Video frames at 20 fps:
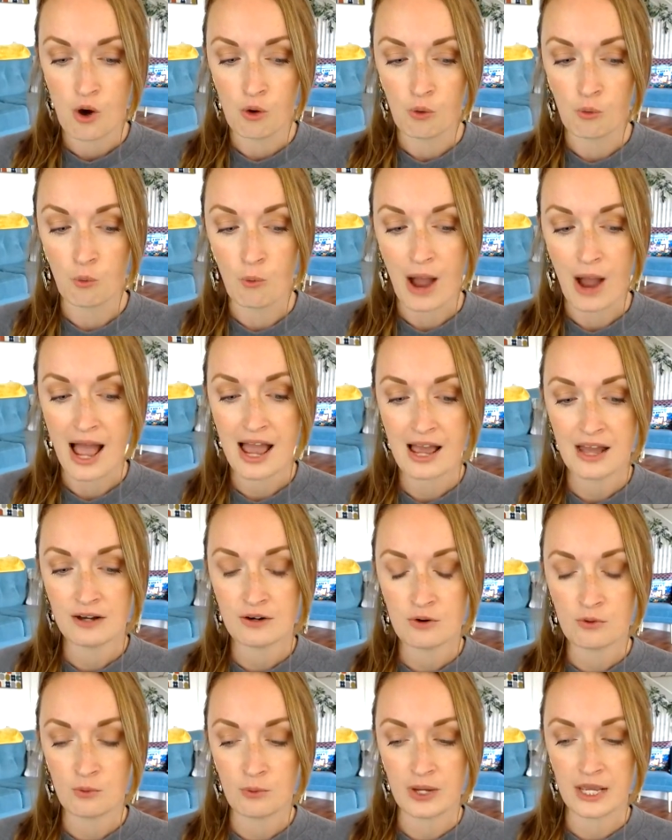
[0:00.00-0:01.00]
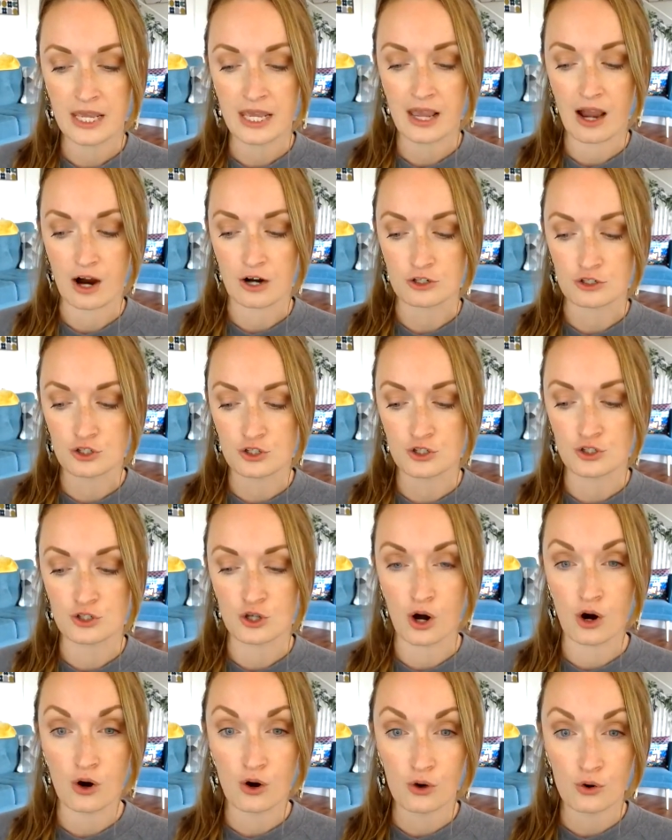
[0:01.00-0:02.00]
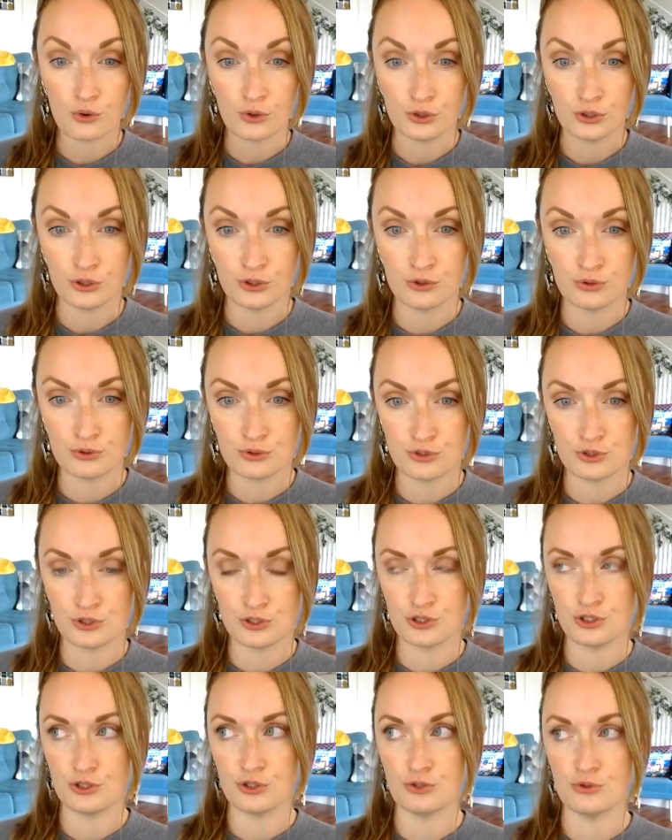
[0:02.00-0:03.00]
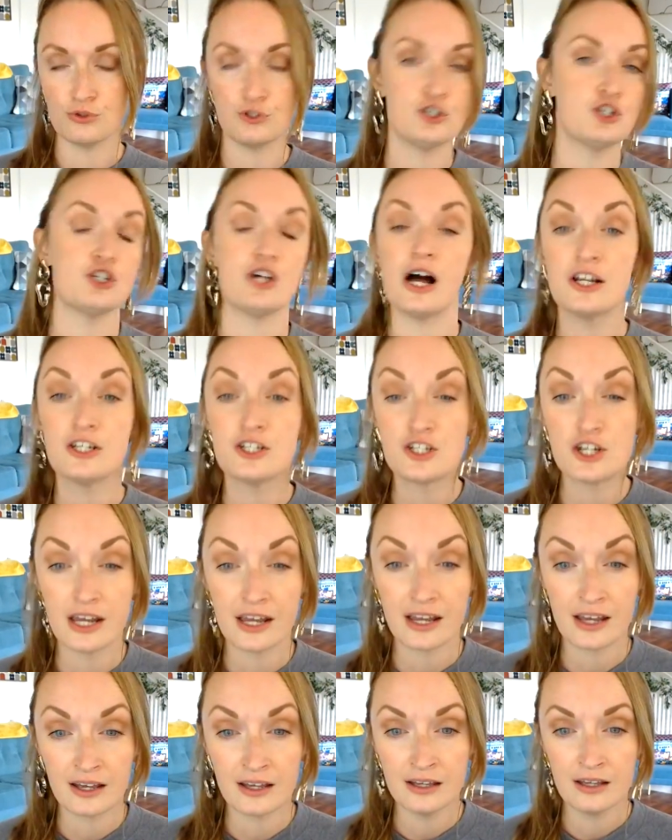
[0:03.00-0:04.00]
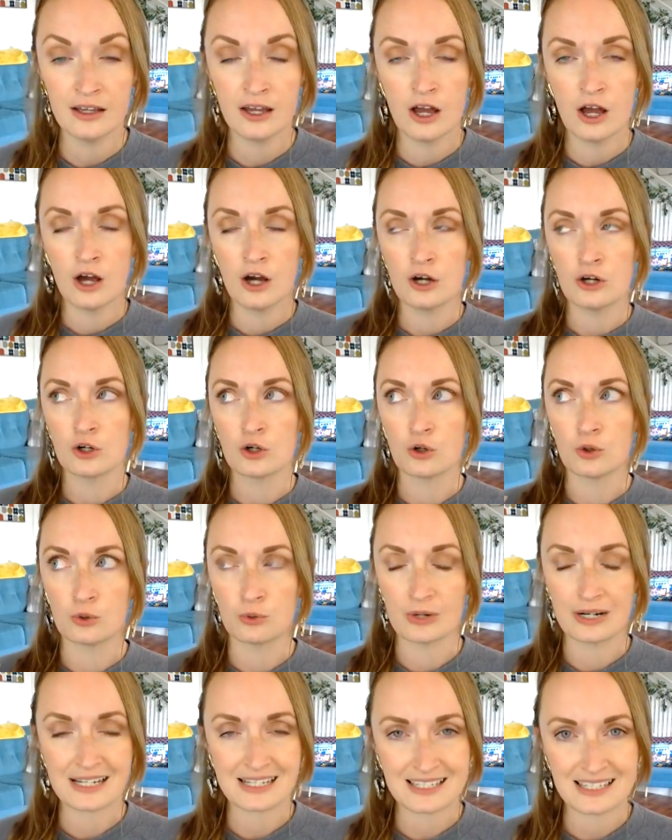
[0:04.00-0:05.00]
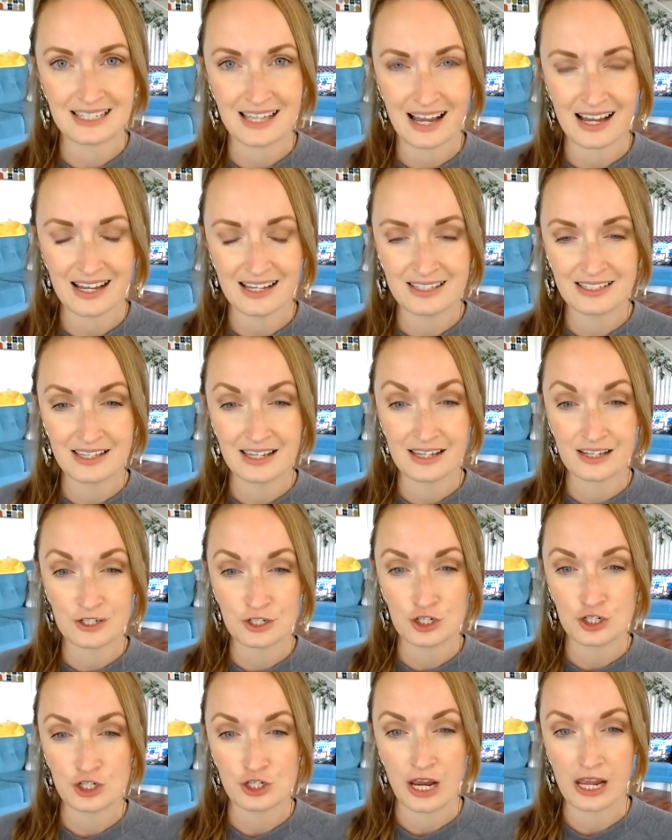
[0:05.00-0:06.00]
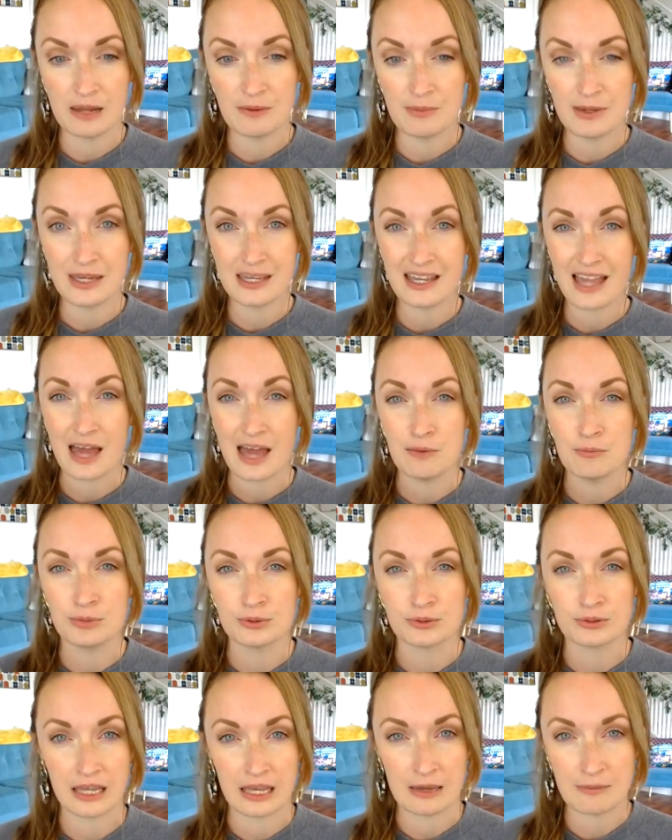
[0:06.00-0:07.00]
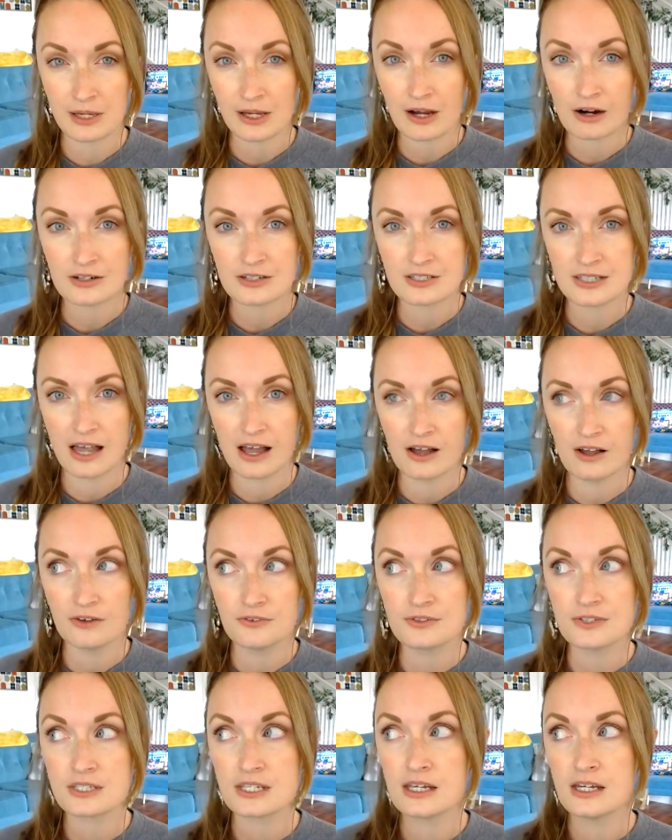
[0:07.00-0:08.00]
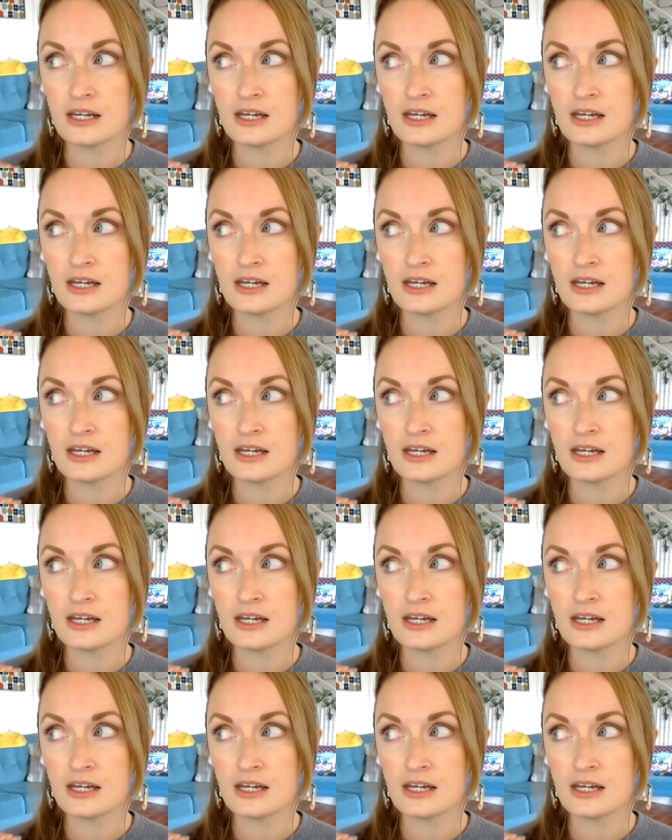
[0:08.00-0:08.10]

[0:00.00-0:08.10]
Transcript: When we are so used to judging, criticizing, shaming, and blaming ourselves,